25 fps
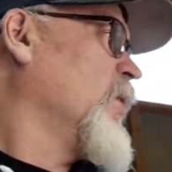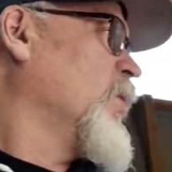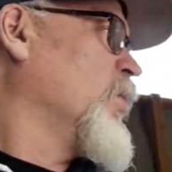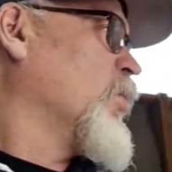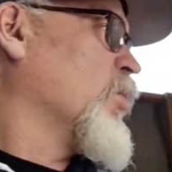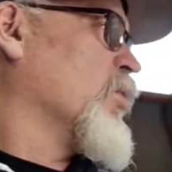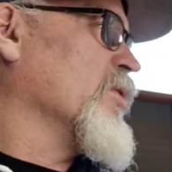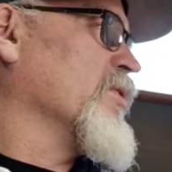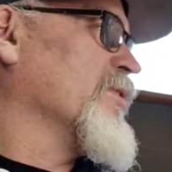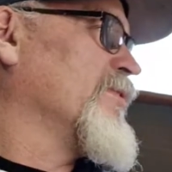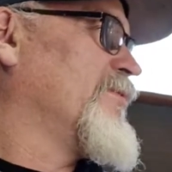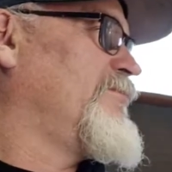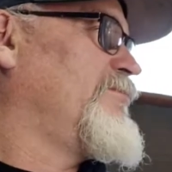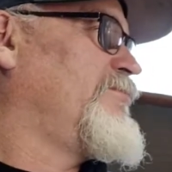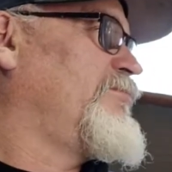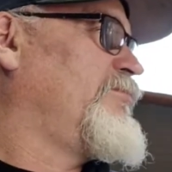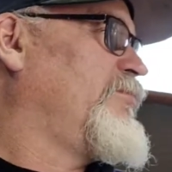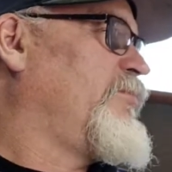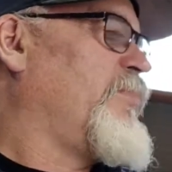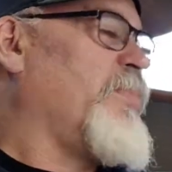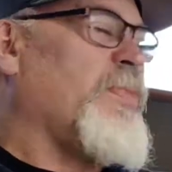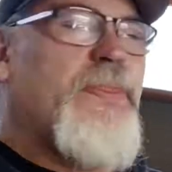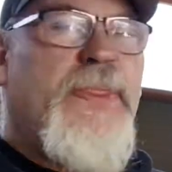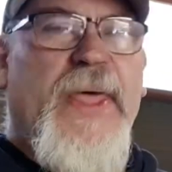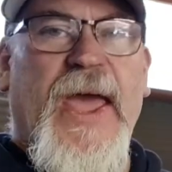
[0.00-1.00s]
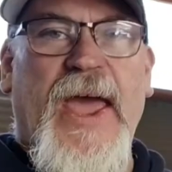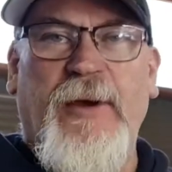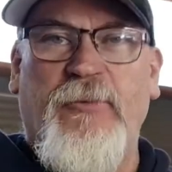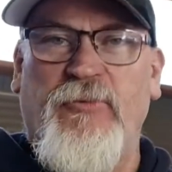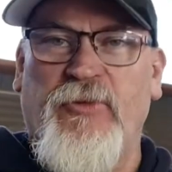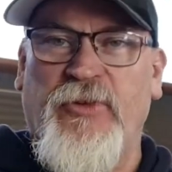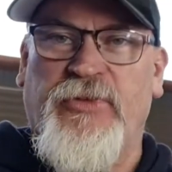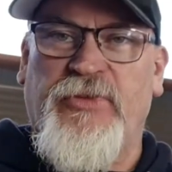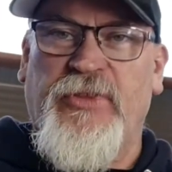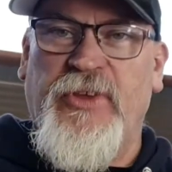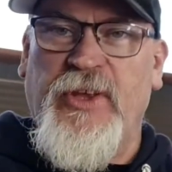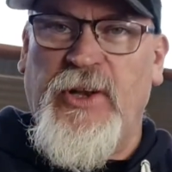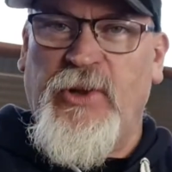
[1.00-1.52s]
Whereas that
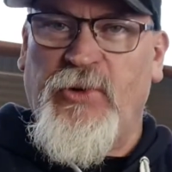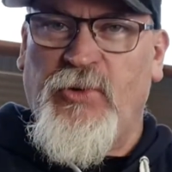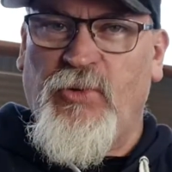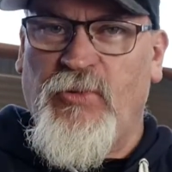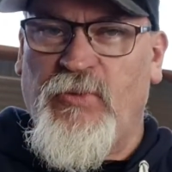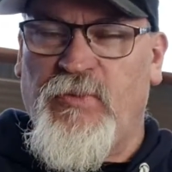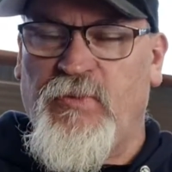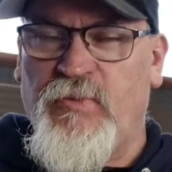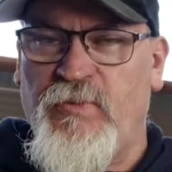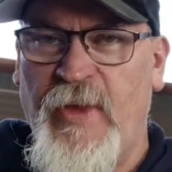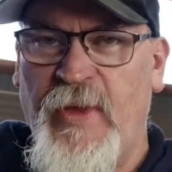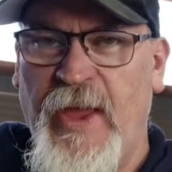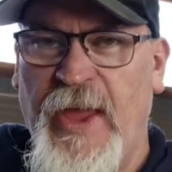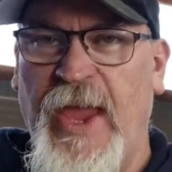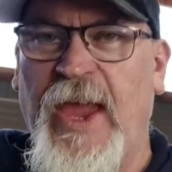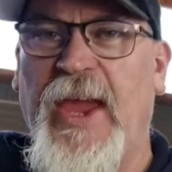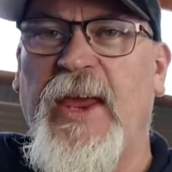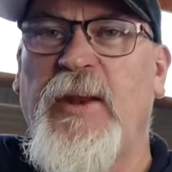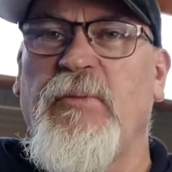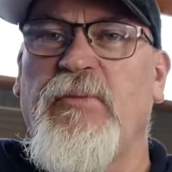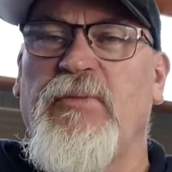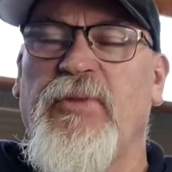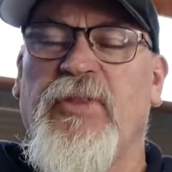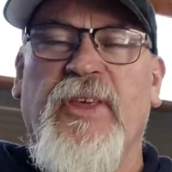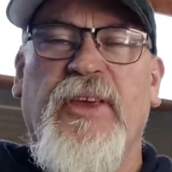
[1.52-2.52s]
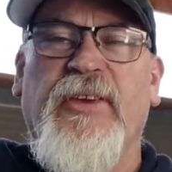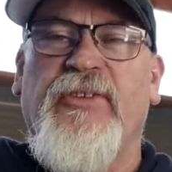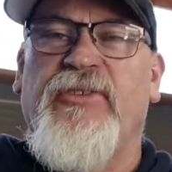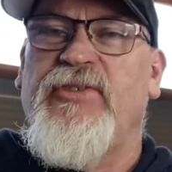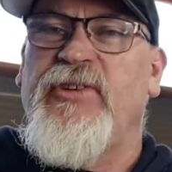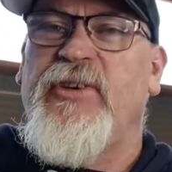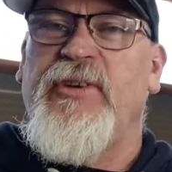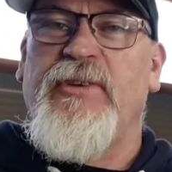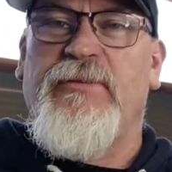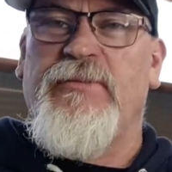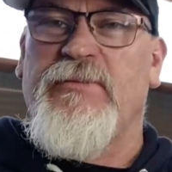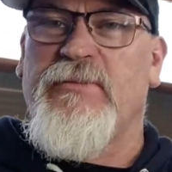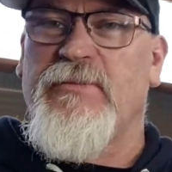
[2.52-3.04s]
with the little hand things,
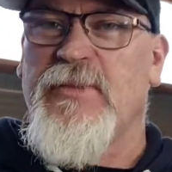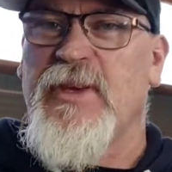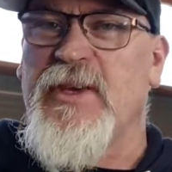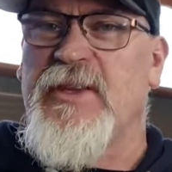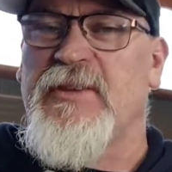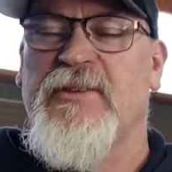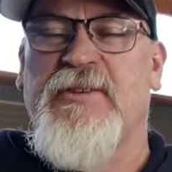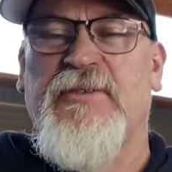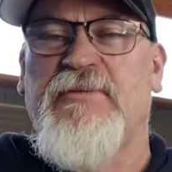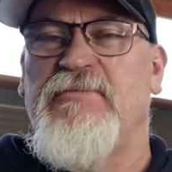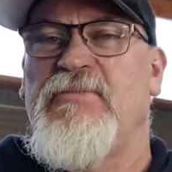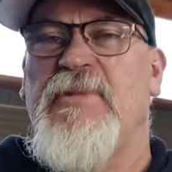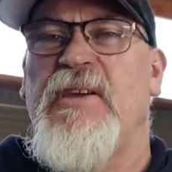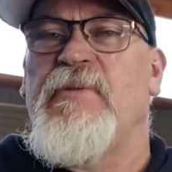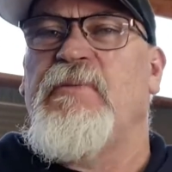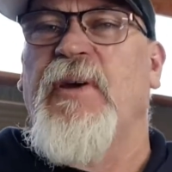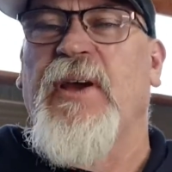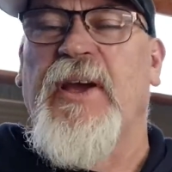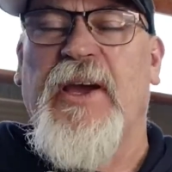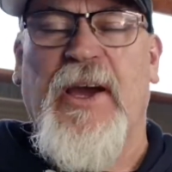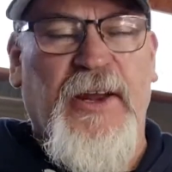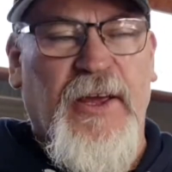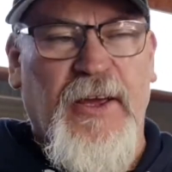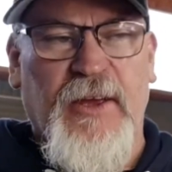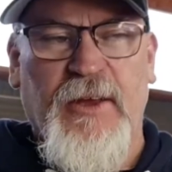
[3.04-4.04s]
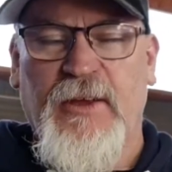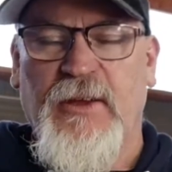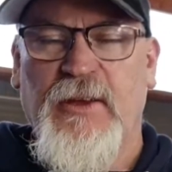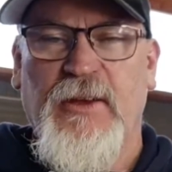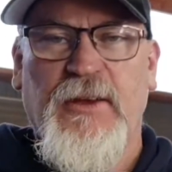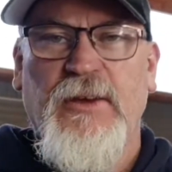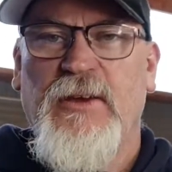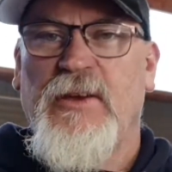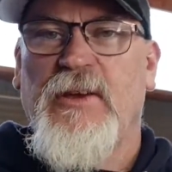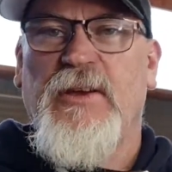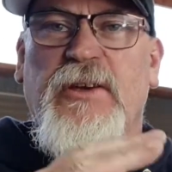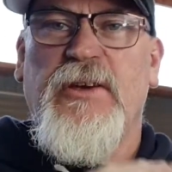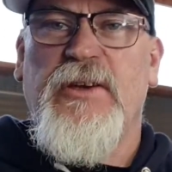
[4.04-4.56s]
it's never going to
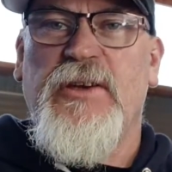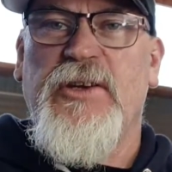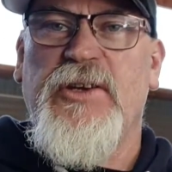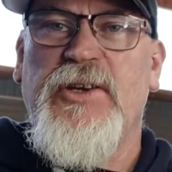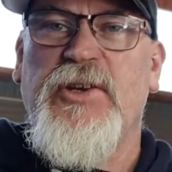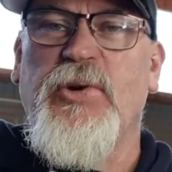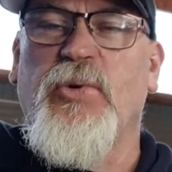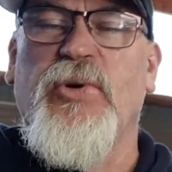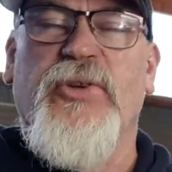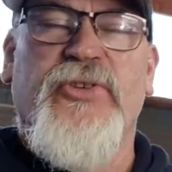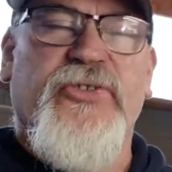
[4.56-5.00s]
do it.